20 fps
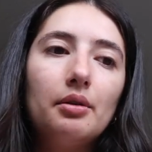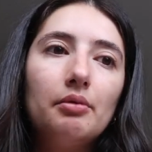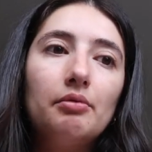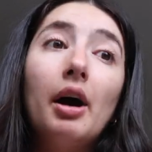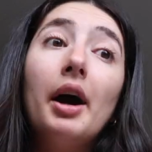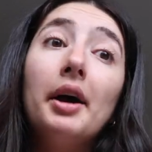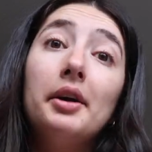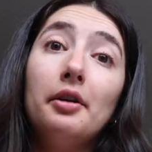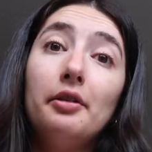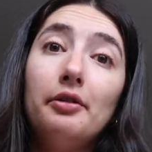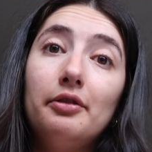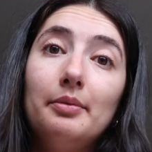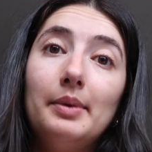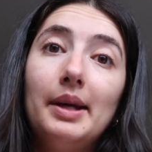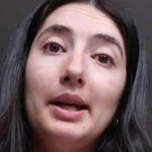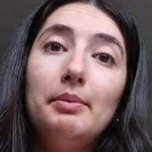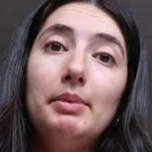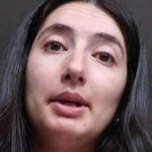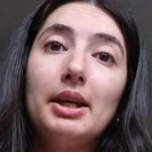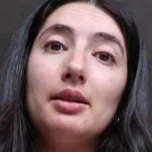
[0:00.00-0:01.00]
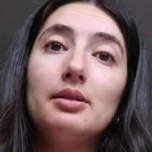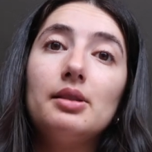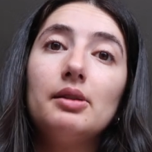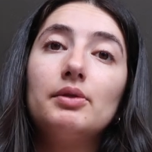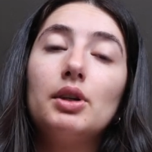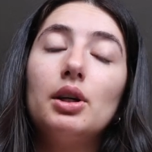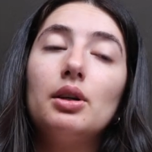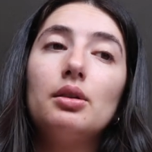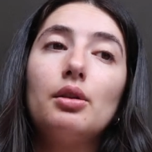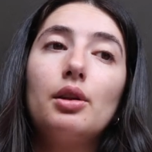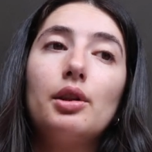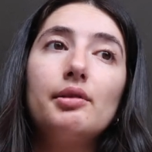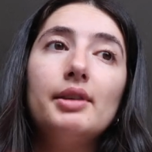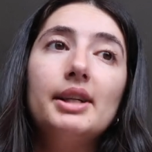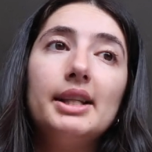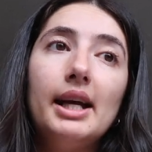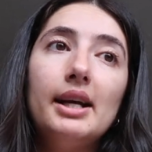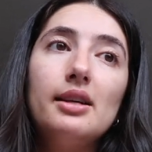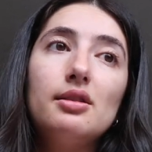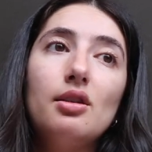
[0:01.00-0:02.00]
a ride off for me because I've got
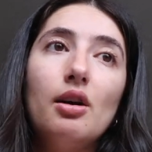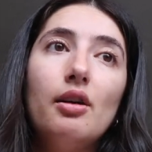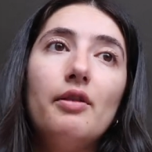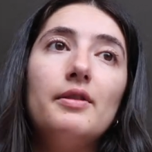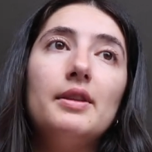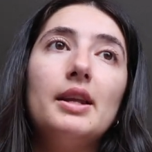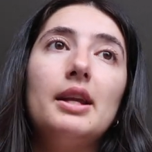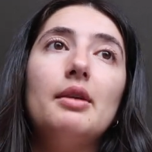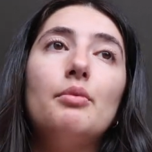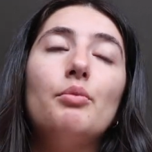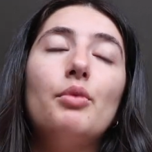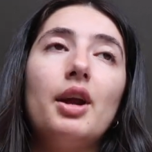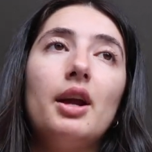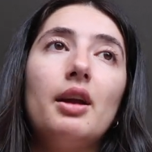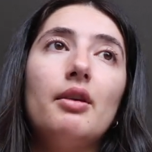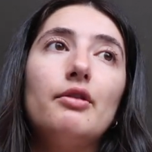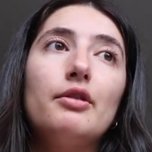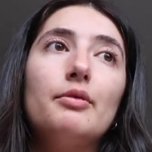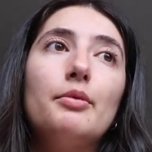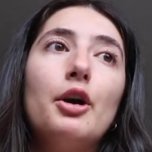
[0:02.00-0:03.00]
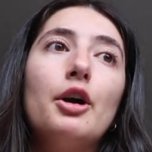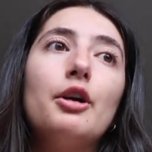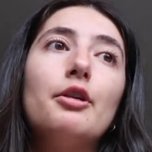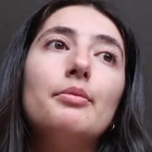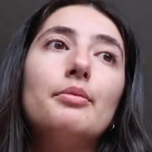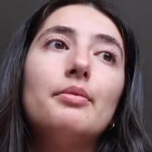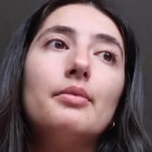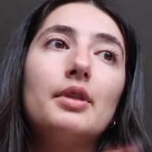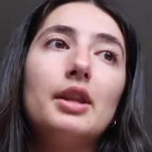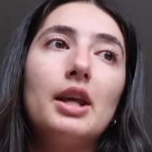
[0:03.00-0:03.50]
three days off and then I'm working from home